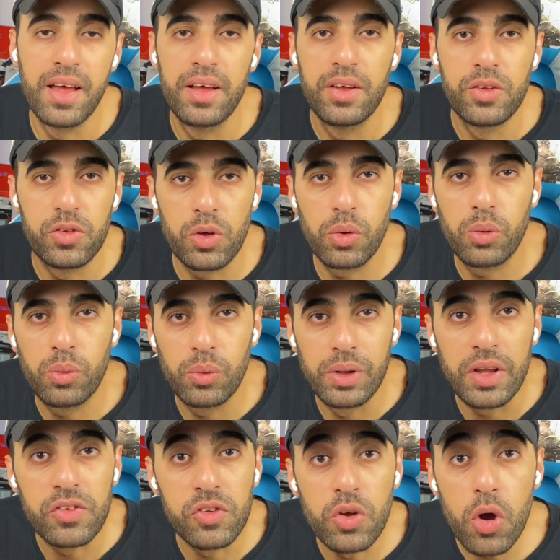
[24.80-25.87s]
So
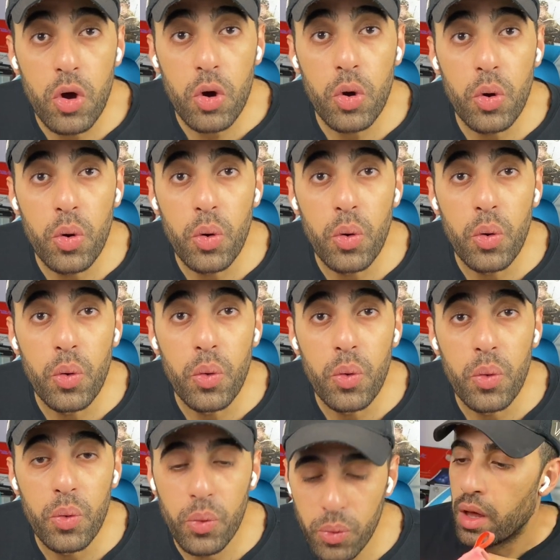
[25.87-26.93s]
let's
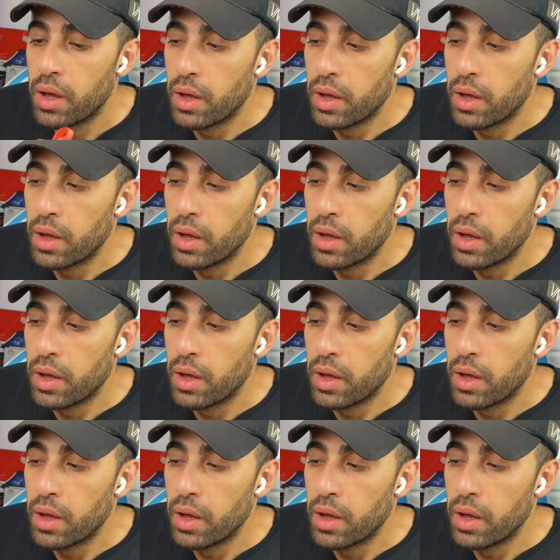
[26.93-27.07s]
go.